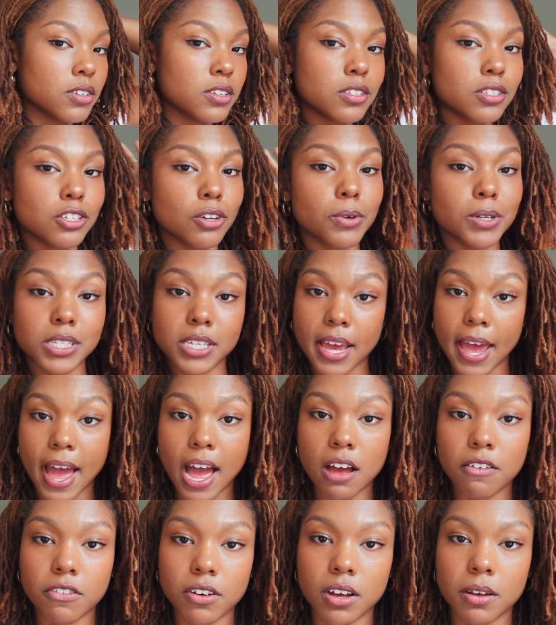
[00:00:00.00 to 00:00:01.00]
So it's a
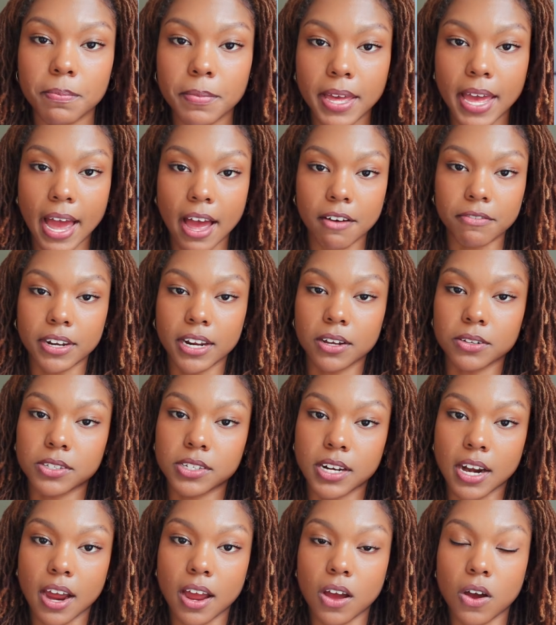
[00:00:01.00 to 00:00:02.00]
half up, half down
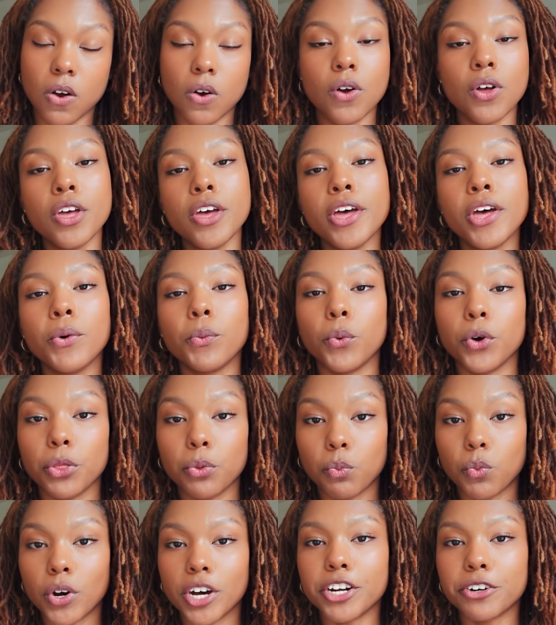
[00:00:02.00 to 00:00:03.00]
style with
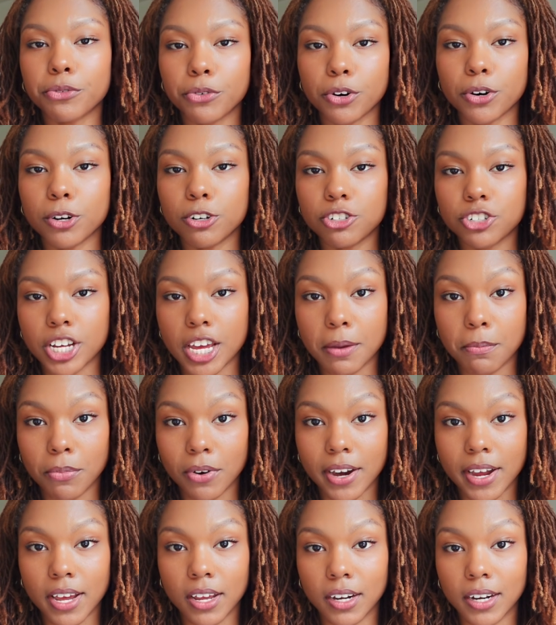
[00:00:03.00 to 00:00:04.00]
1 crochet
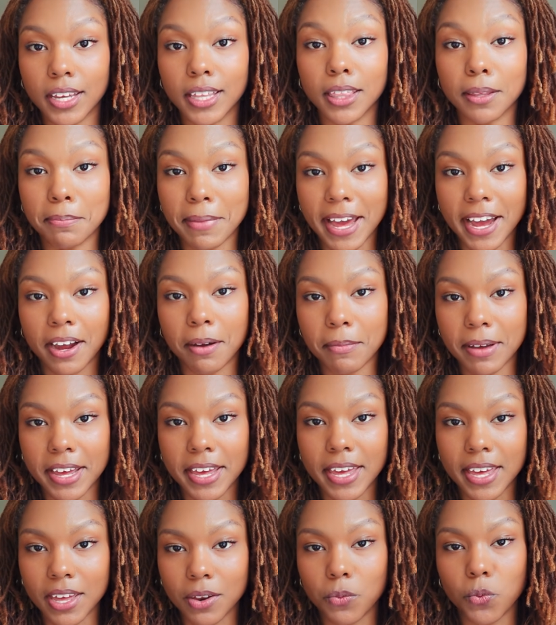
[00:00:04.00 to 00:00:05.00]
braid in the back of my
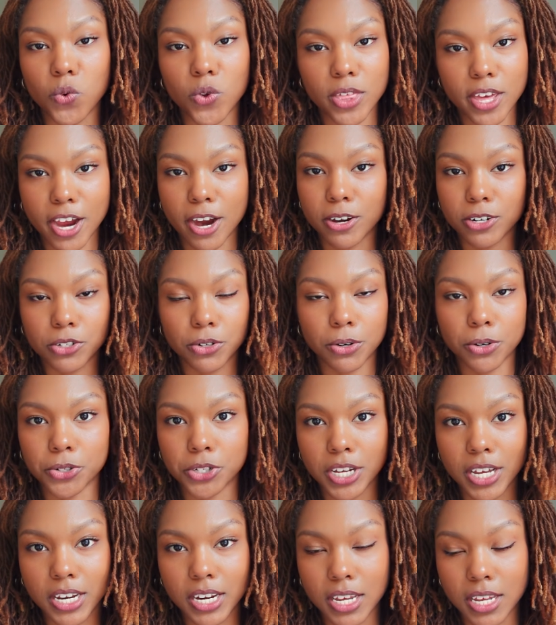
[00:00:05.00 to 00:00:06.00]
head where the hair is
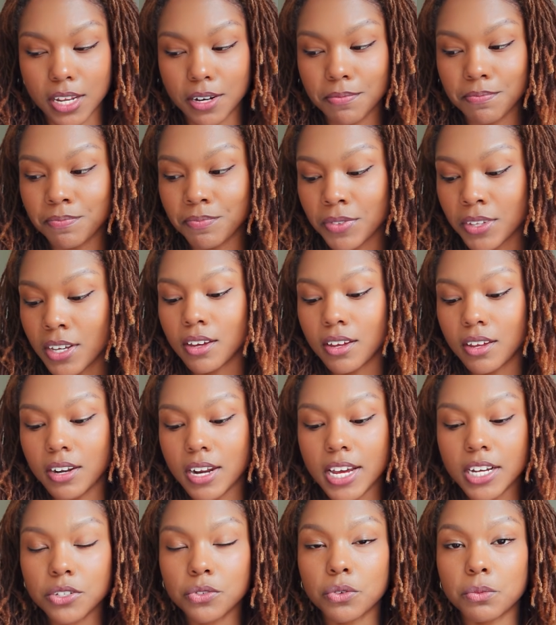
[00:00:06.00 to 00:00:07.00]
crocheted in.
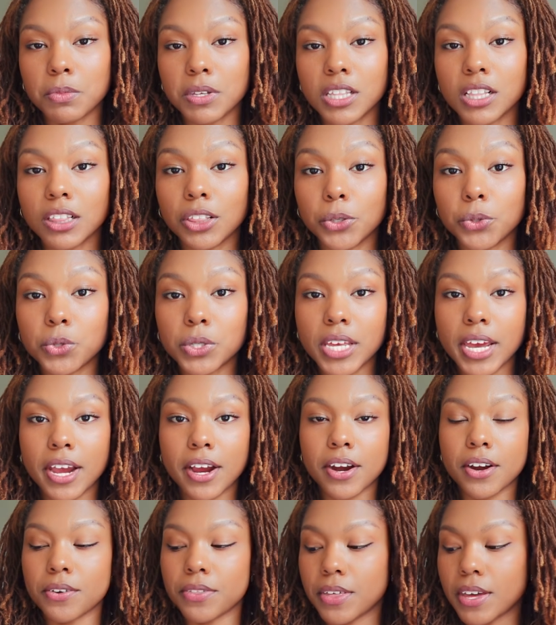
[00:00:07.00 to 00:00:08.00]
Next would be the loose
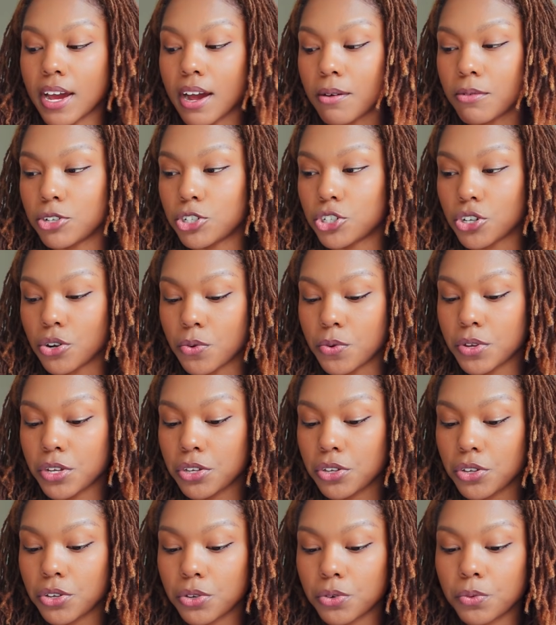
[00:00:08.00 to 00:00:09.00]
hair that I was showing
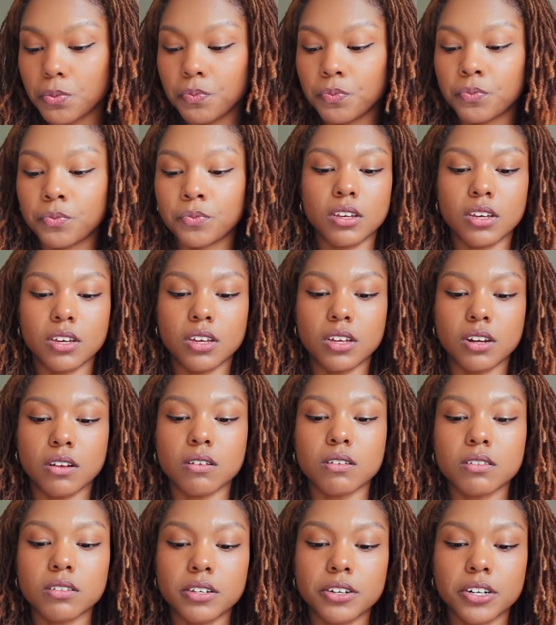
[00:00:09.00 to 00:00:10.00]
you in
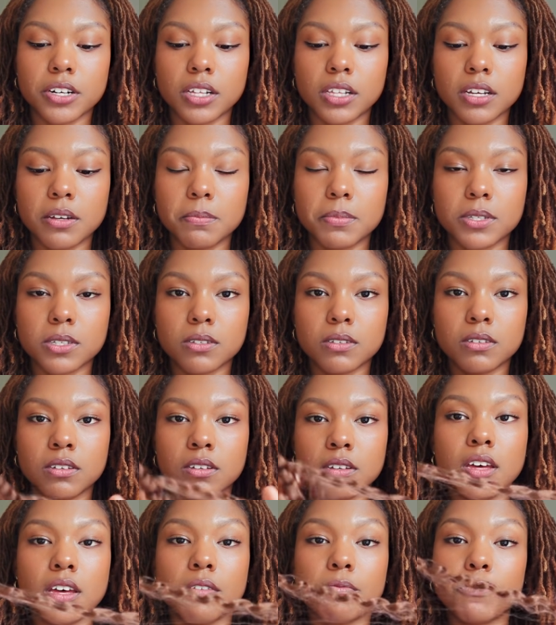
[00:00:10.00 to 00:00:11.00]
earlier clips.
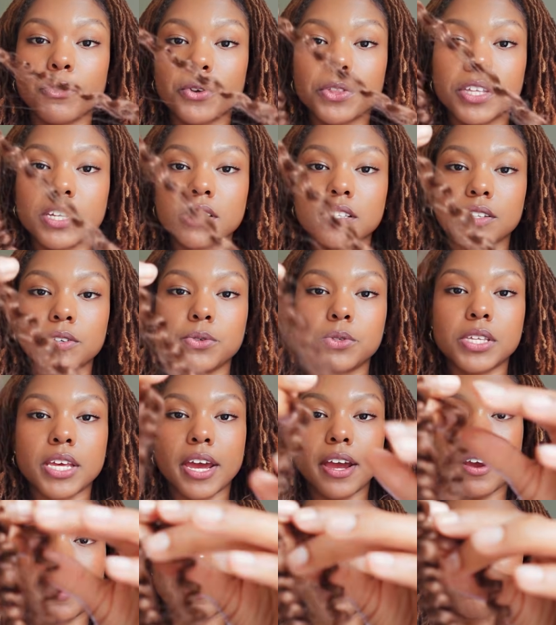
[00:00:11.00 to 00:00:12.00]
And for this loose
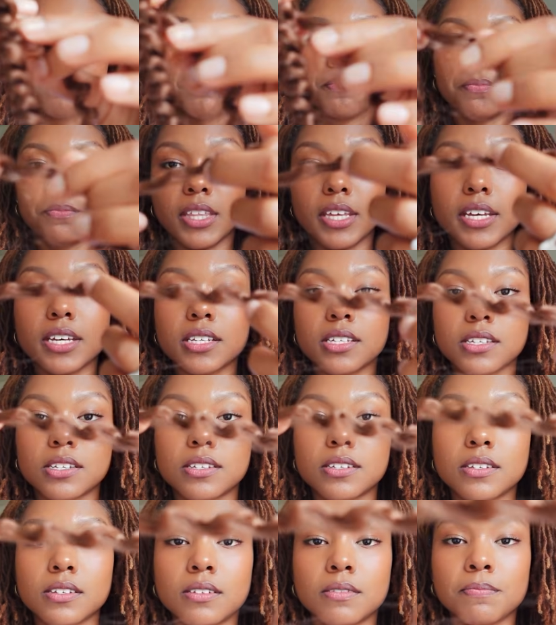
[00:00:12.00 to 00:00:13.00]
hair,
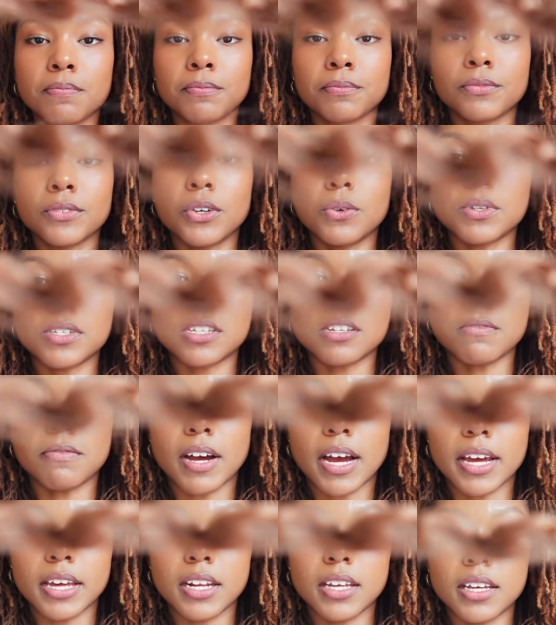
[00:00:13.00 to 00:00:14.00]
this was
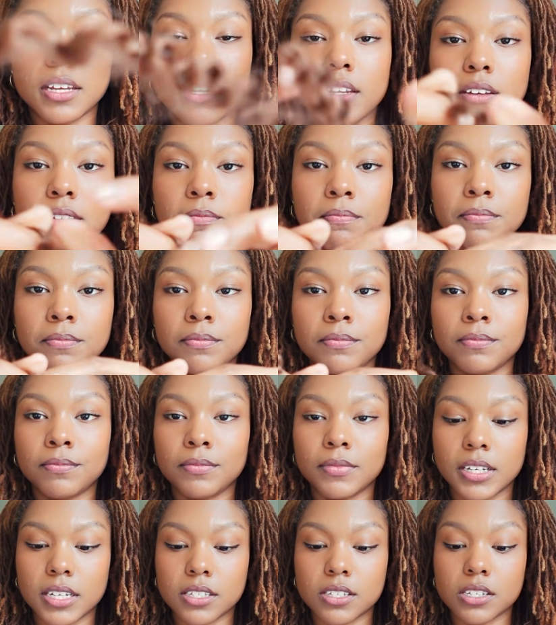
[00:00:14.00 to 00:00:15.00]
divided
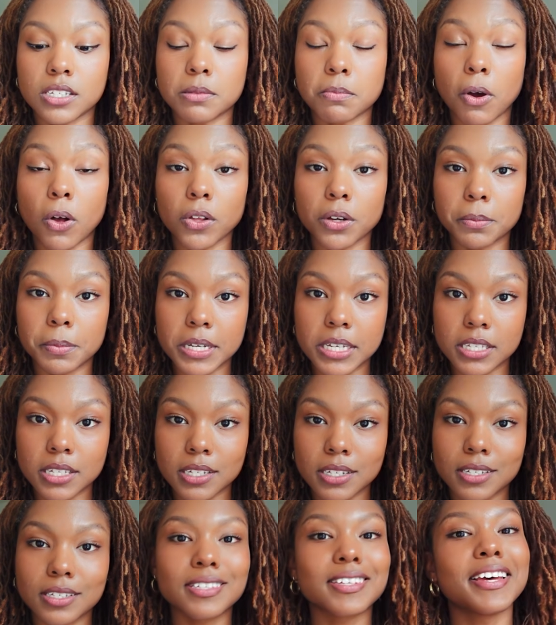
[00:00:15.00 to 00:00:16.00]
into smaller
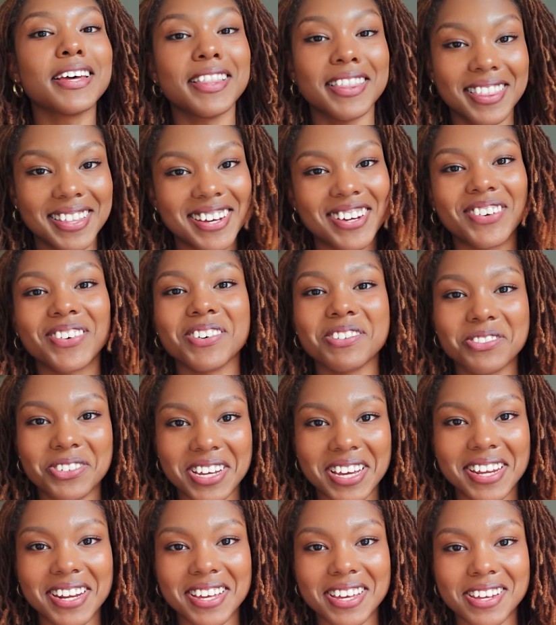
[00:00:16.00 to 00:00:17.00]
pieces and then
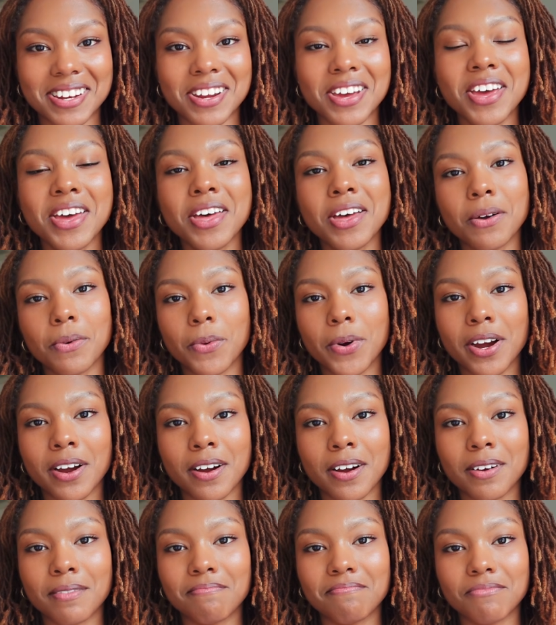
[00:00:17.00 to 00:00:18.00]
crocheted in
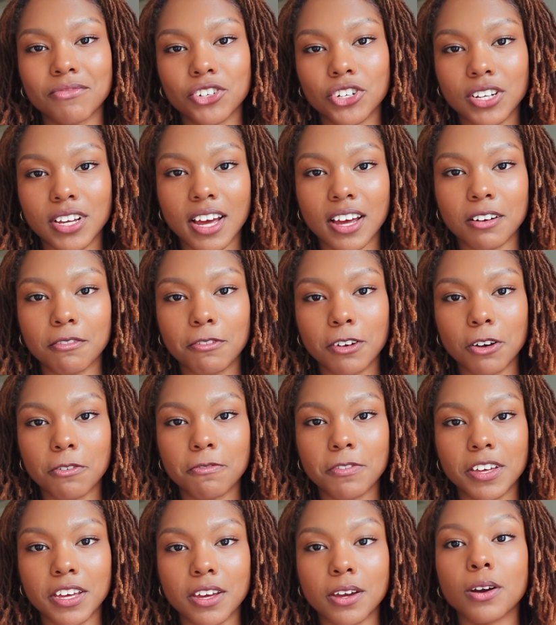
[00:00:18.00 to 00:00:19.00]
where she kind of felt
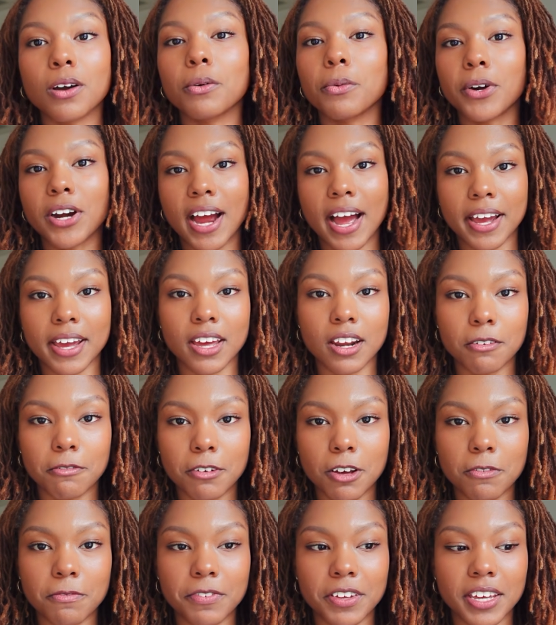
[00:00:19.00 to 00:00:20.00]
fit, or where I kind of
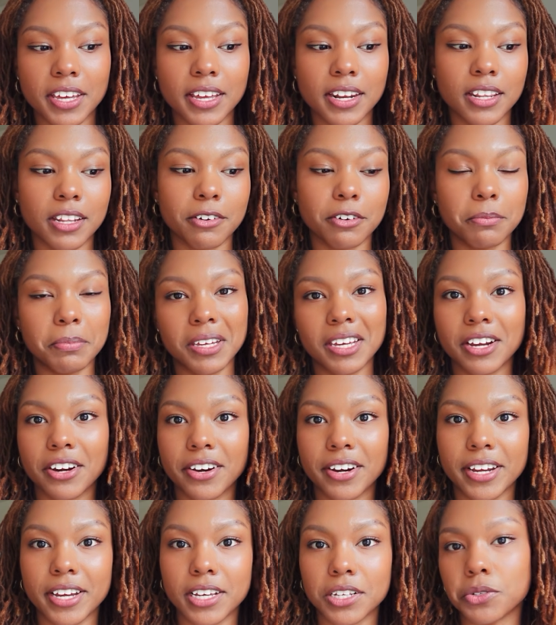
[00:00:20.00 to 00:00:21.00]
felt fit. There would be
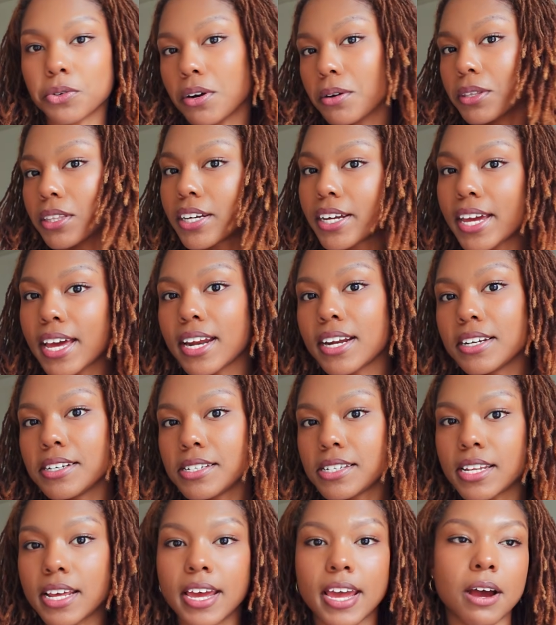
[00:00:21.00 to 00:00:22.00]
areas where I'd look at it and
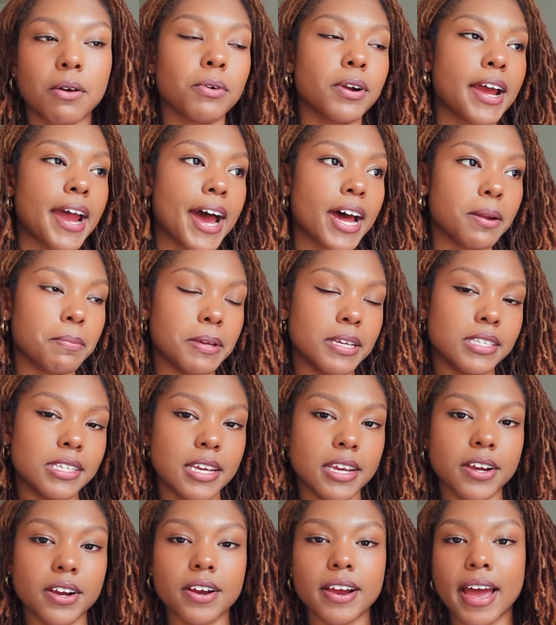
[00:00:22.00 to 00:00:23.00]
say, I want to add a piece
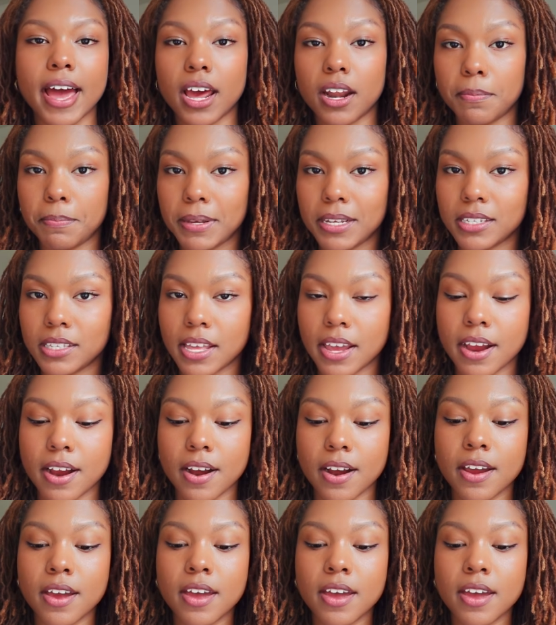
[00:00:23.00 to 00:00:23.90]
here, add a piece there.